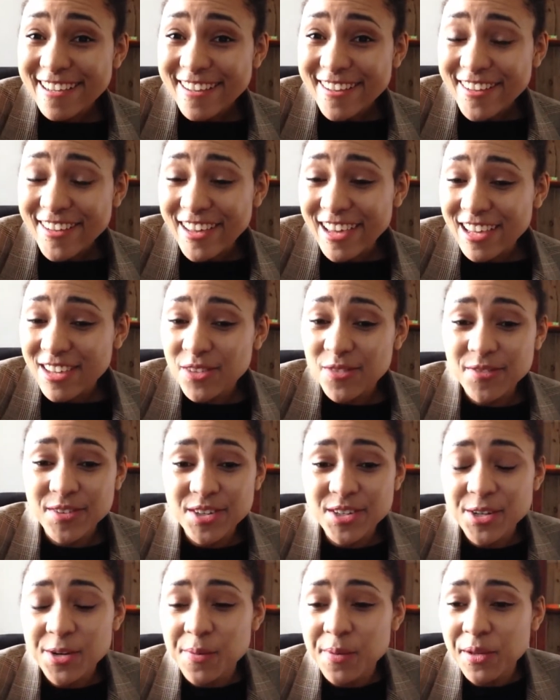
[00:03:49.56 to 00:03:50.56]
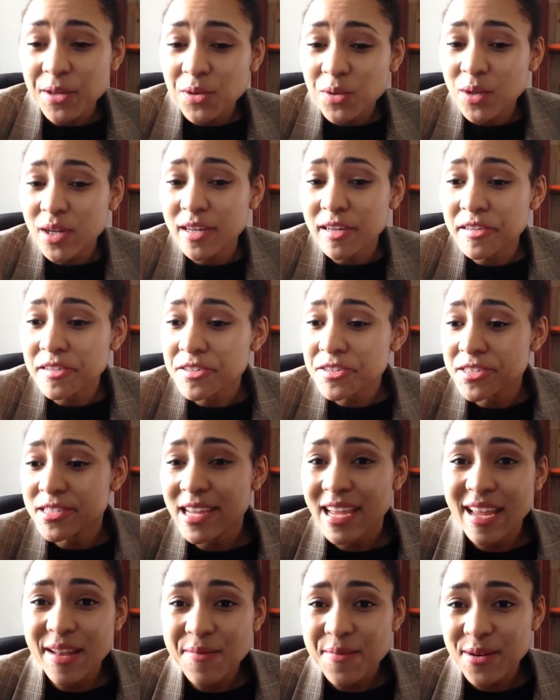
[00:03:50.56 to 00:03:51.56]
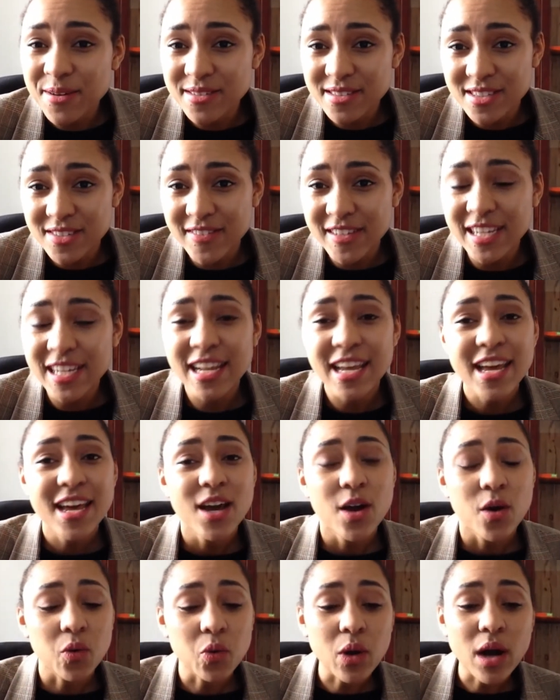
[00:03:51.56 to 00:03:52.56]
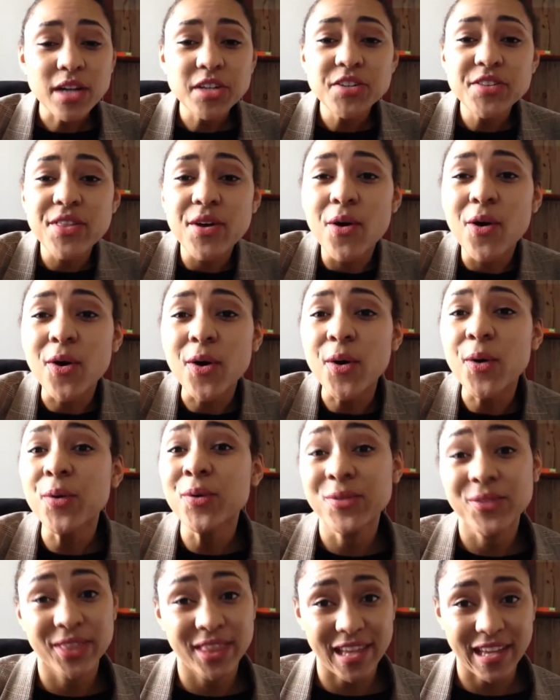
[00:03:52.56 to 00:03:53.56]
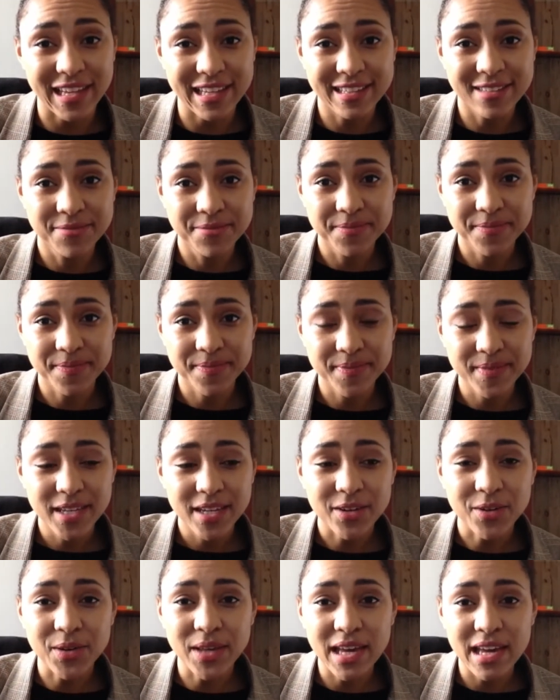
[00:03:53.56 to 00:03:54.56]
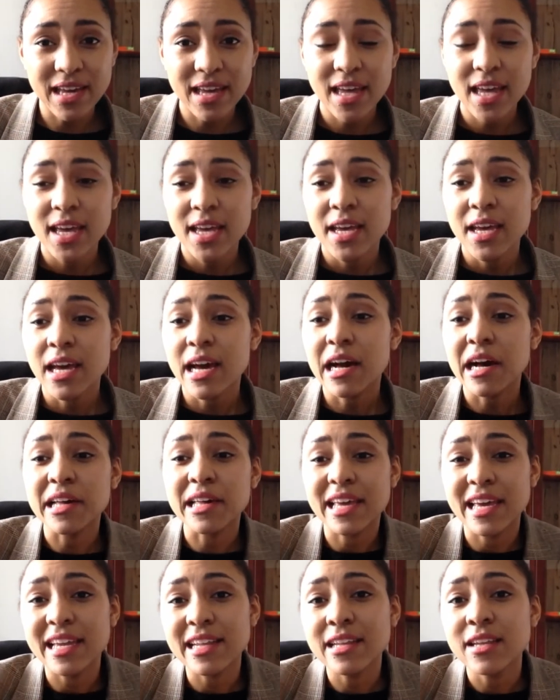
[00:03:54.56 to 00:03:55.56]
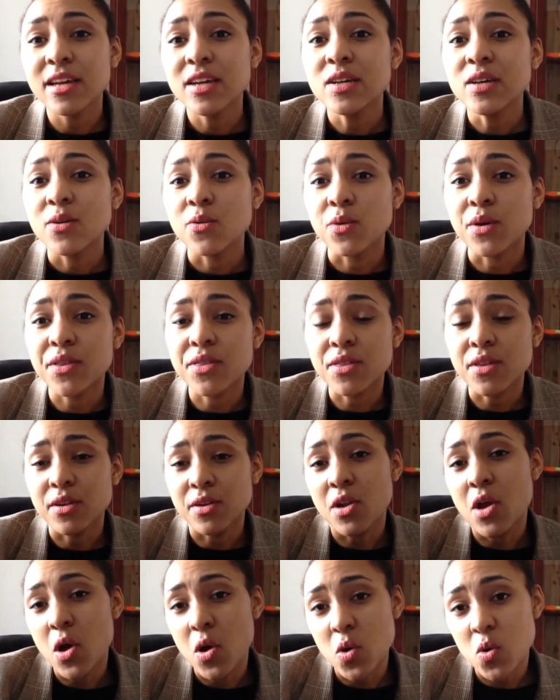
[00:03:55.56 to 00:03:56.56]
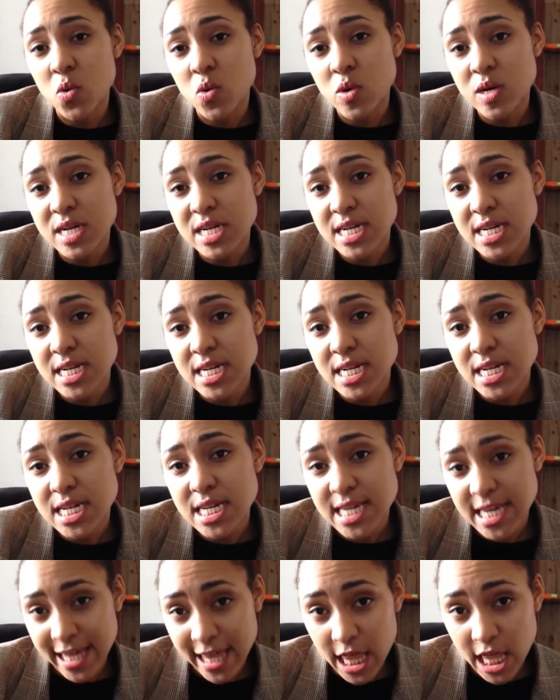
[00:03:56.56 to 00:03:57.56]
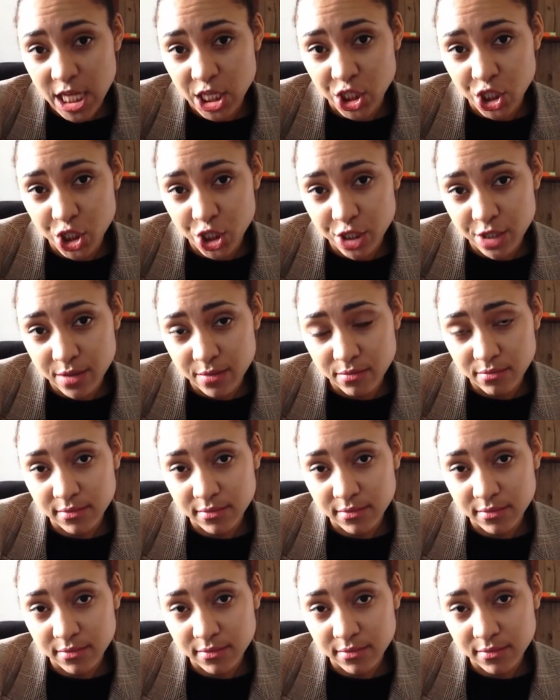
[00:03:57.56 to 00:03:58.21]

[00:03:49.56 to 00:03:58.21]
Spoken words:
okay? You've determined you can understand most of it. Watch the whole thing, okay? Again, with no English.